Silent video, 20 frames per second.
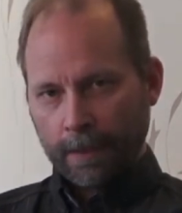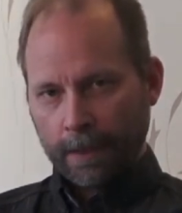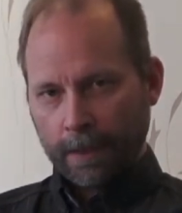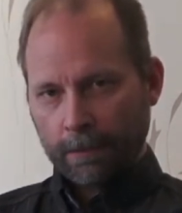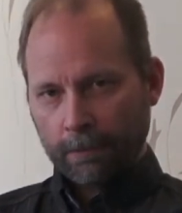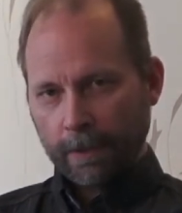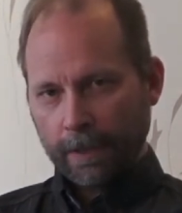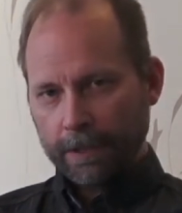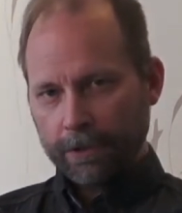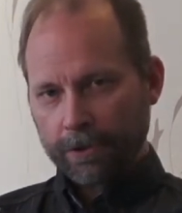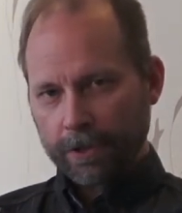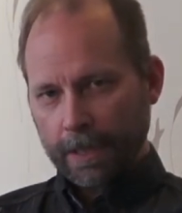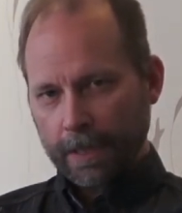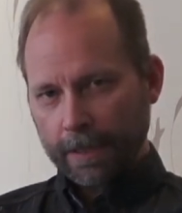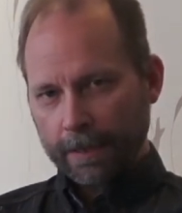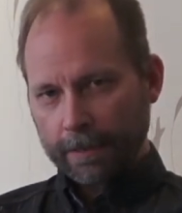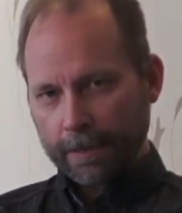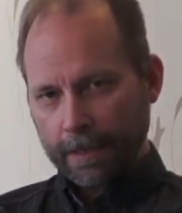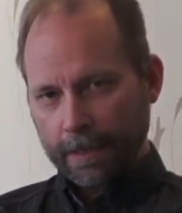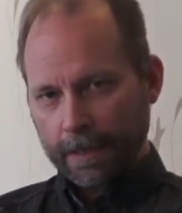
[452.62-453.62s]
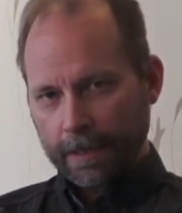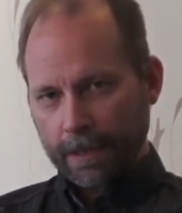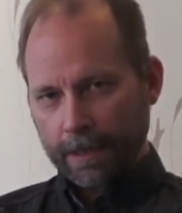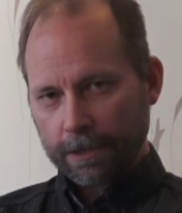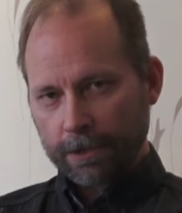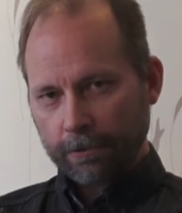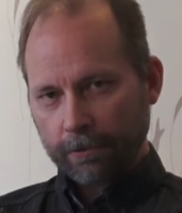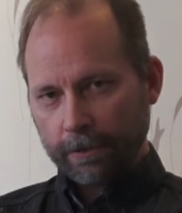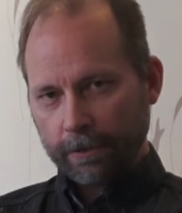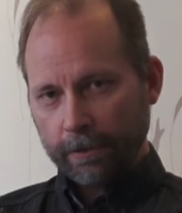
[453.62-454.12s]
And when you select these,
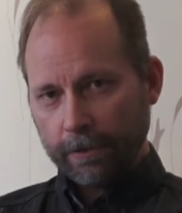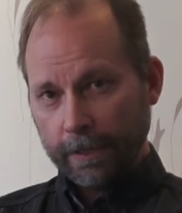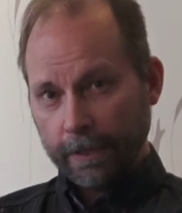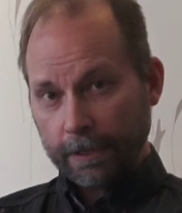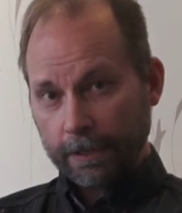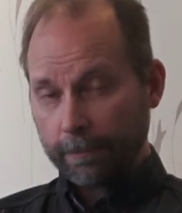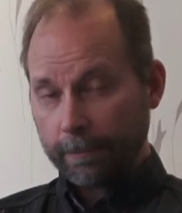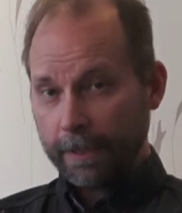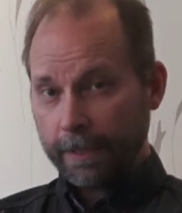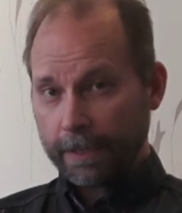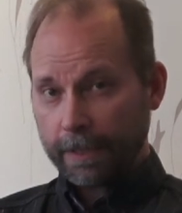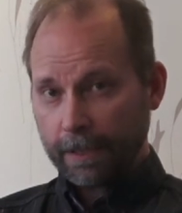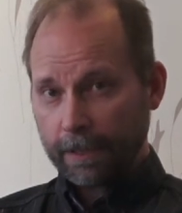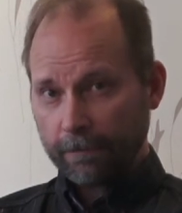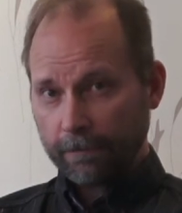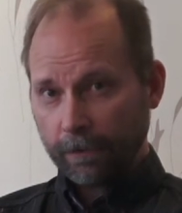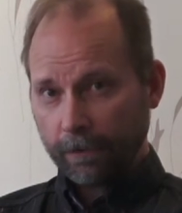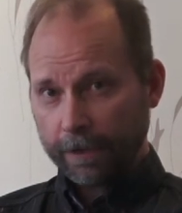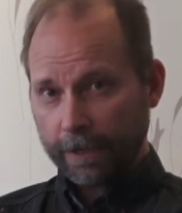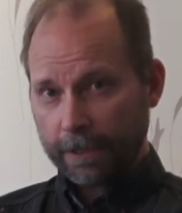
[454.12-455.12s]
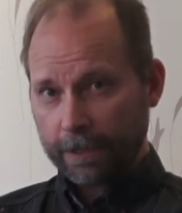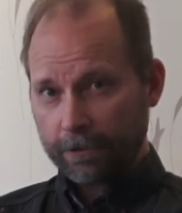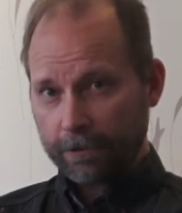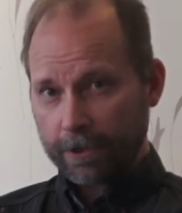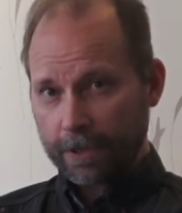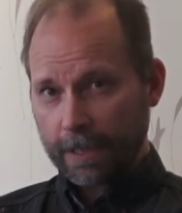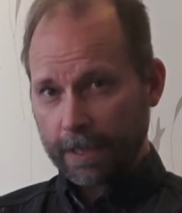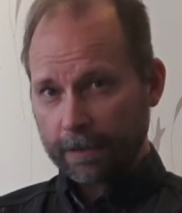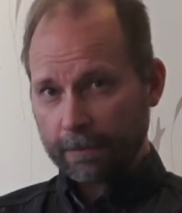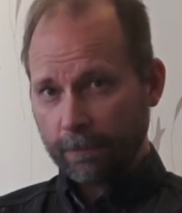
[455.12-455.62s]
so you need to be careful that you
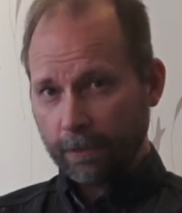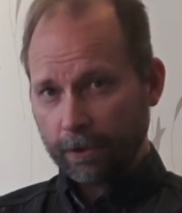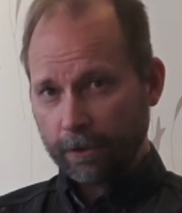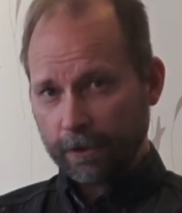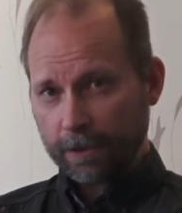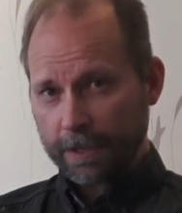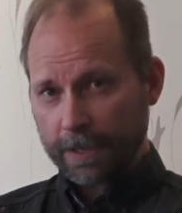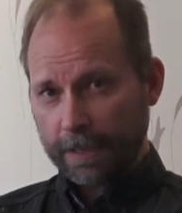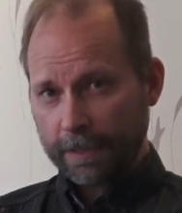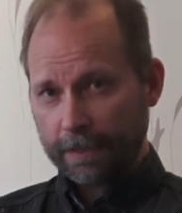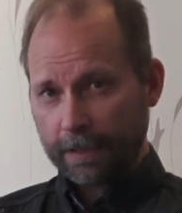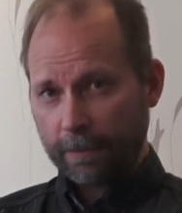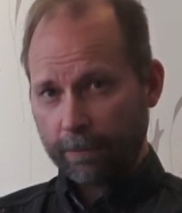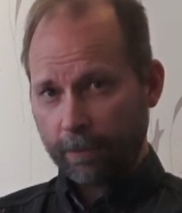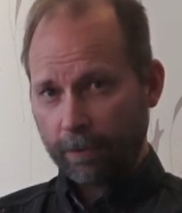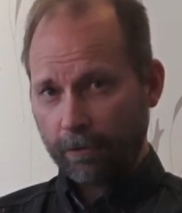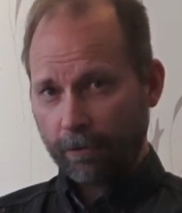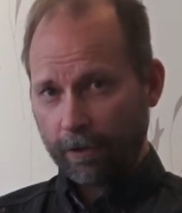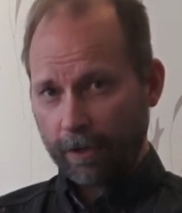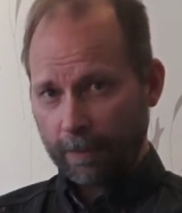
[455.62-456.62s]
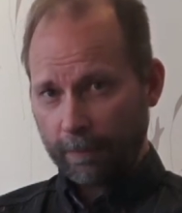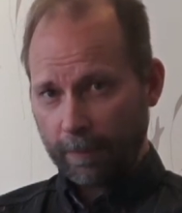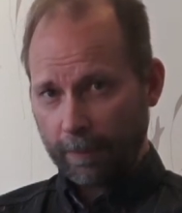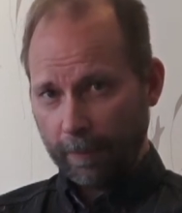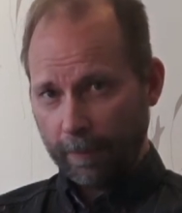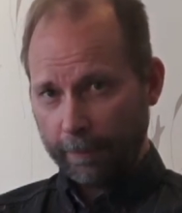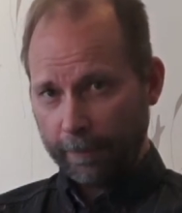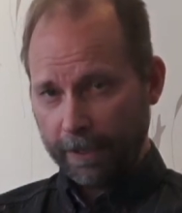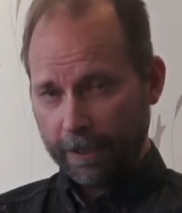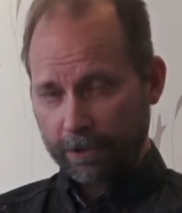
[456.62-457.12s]
select models that are
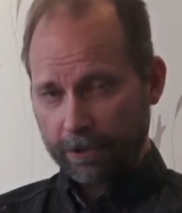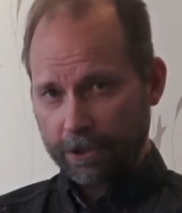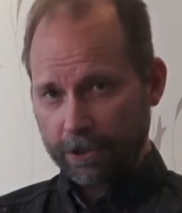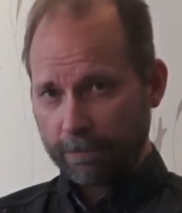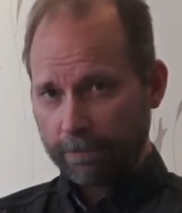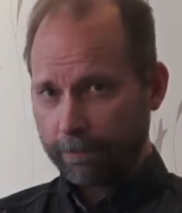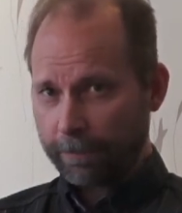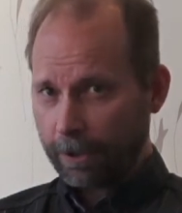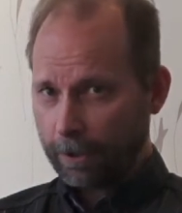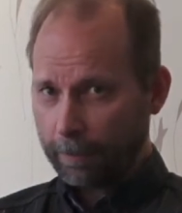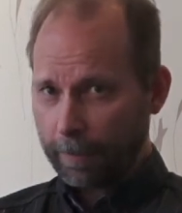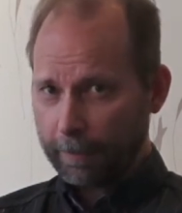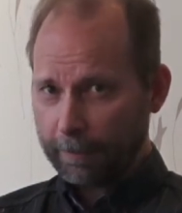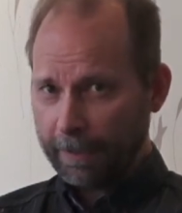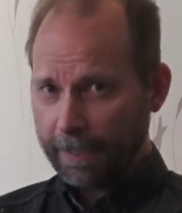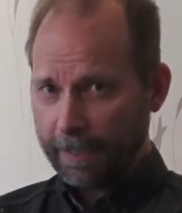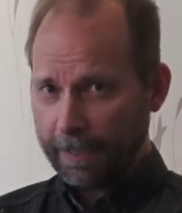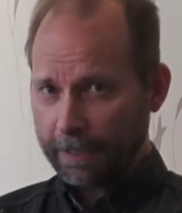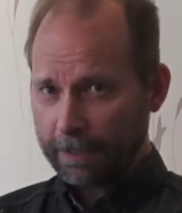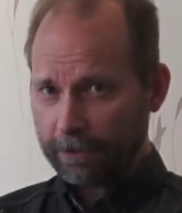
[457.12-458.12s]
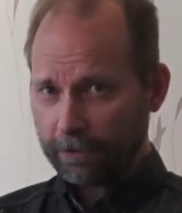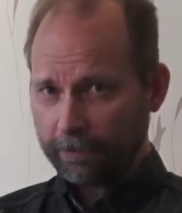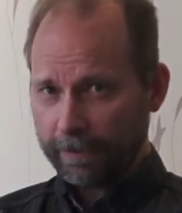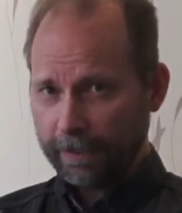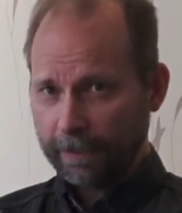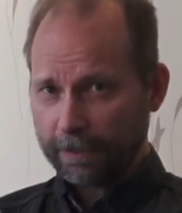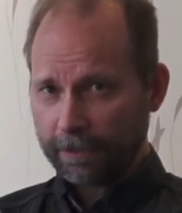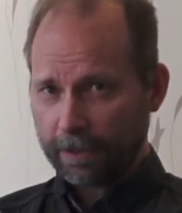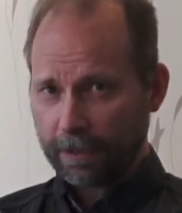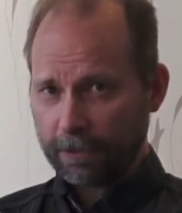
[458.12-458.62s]
programmable, because you probably need to
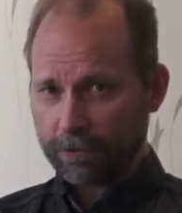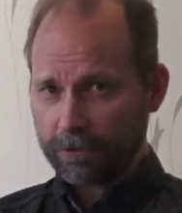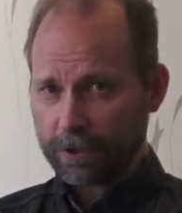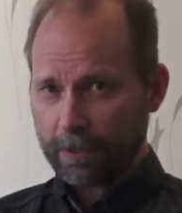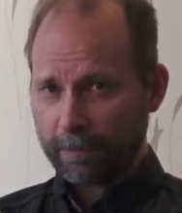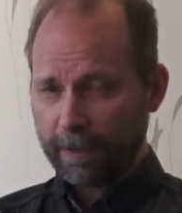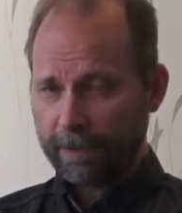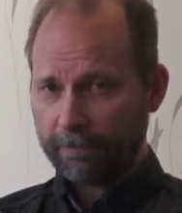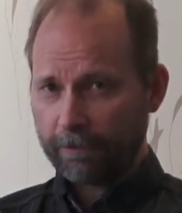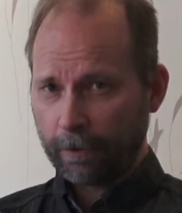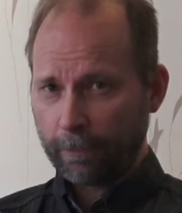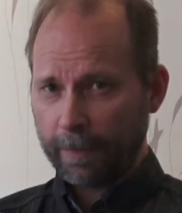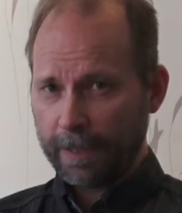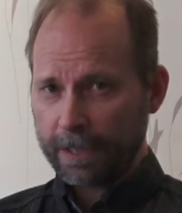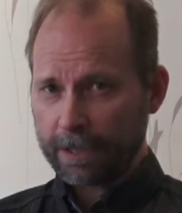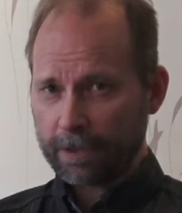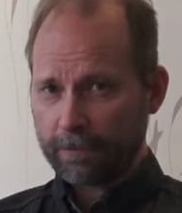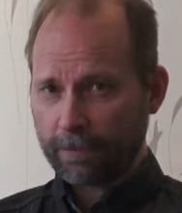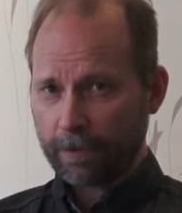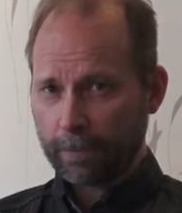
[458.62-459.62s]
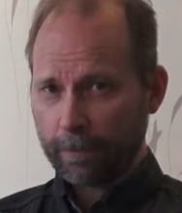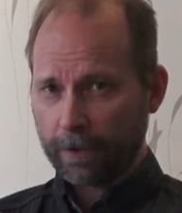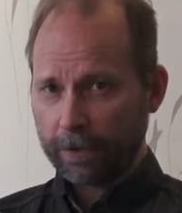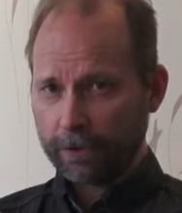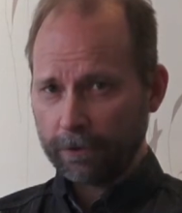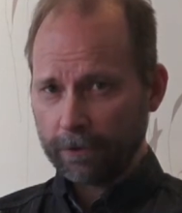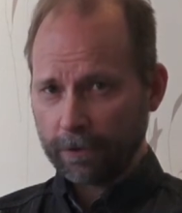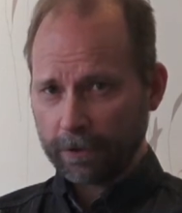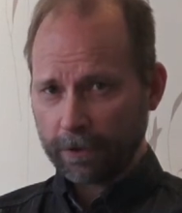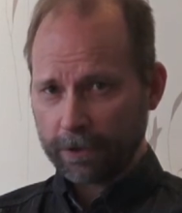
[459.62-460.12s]
filter out some information from the
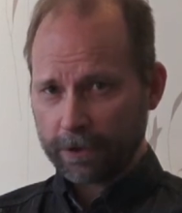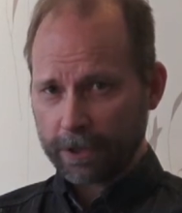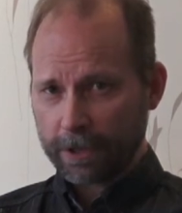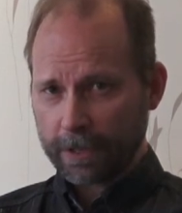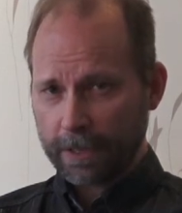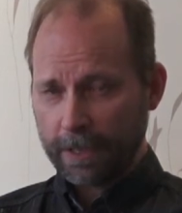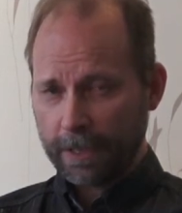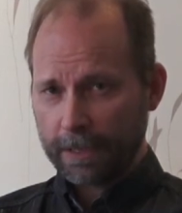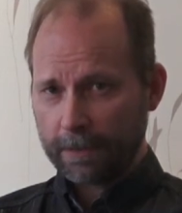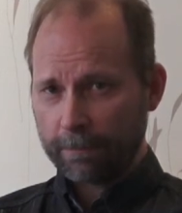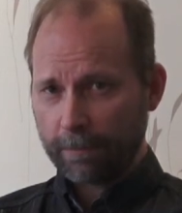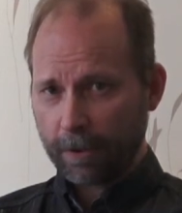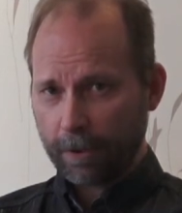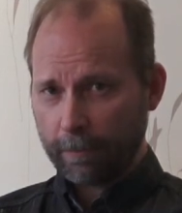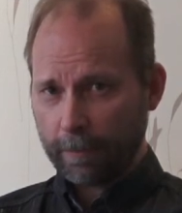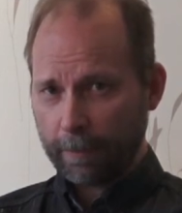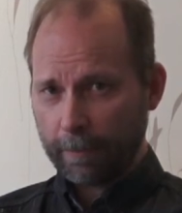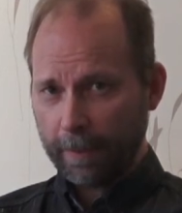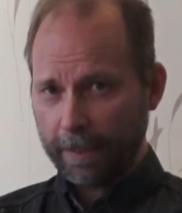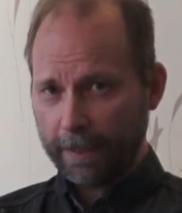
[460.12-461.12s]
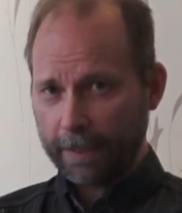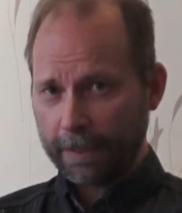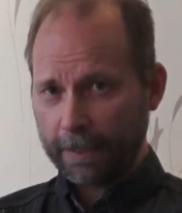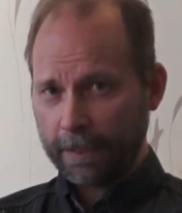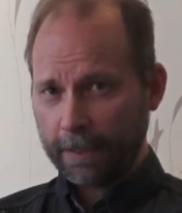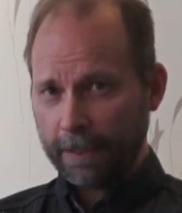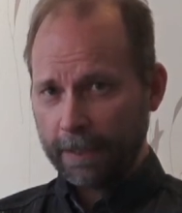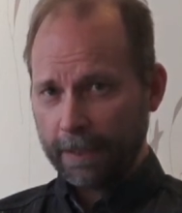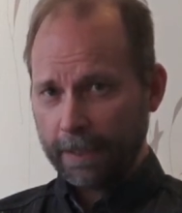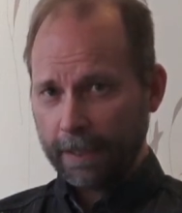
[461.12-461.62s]
talkers and probably
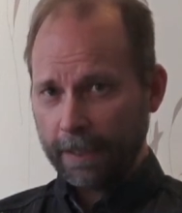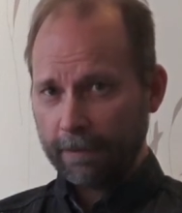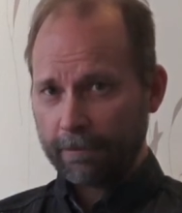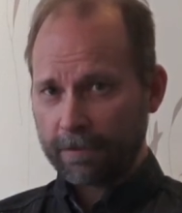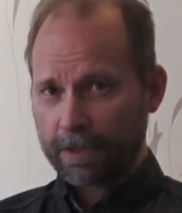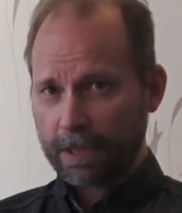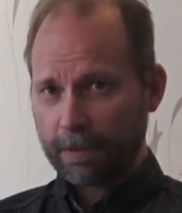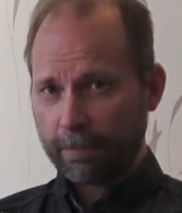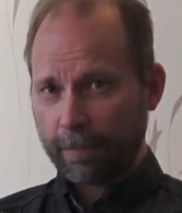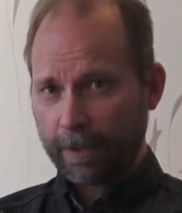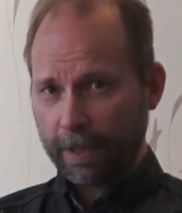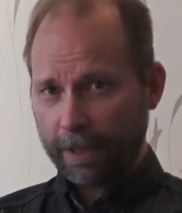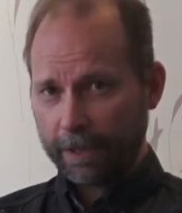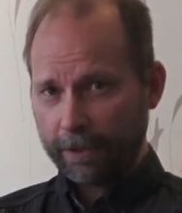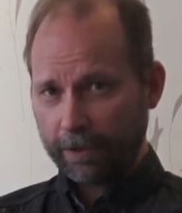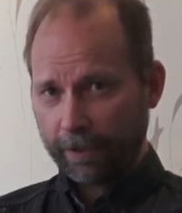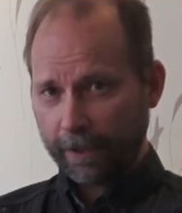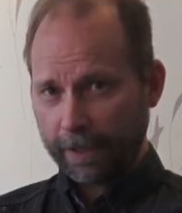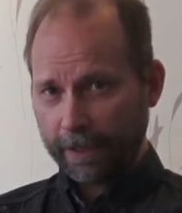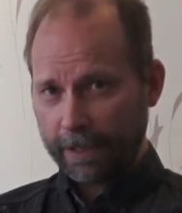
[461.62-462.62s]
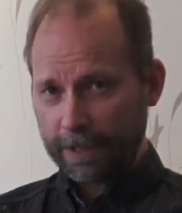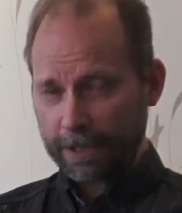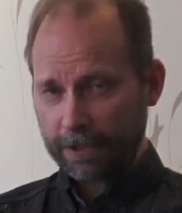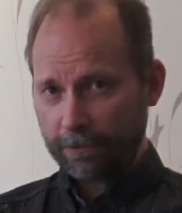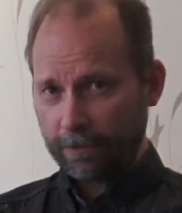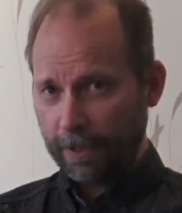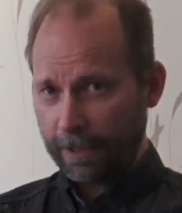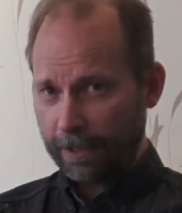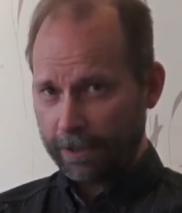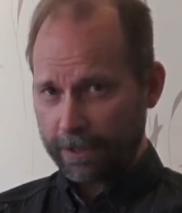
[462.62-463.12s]
give some priorities
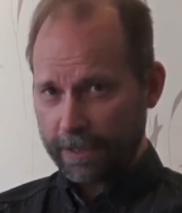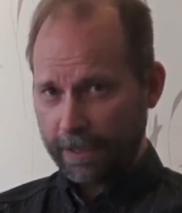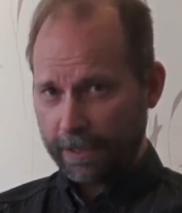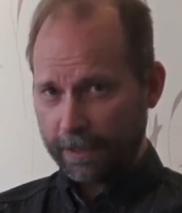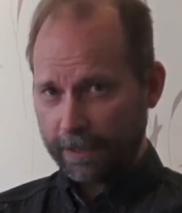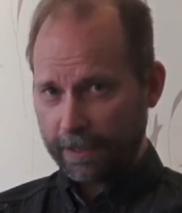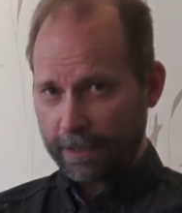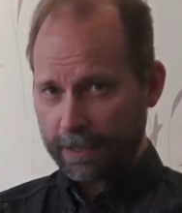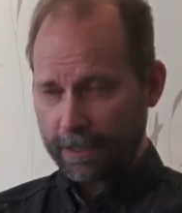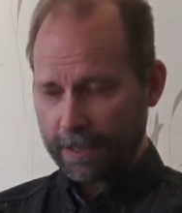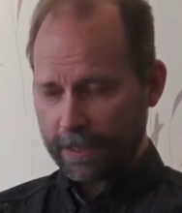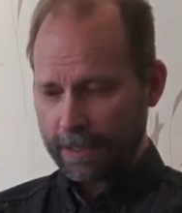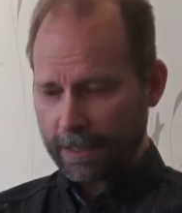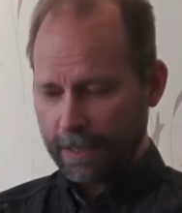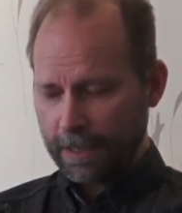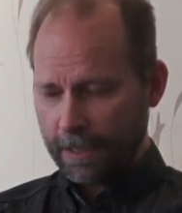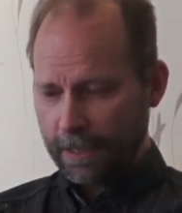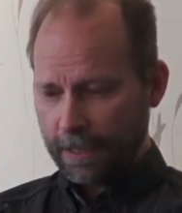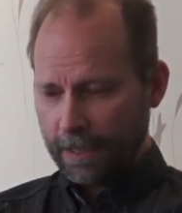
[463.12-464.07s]
to other sentences.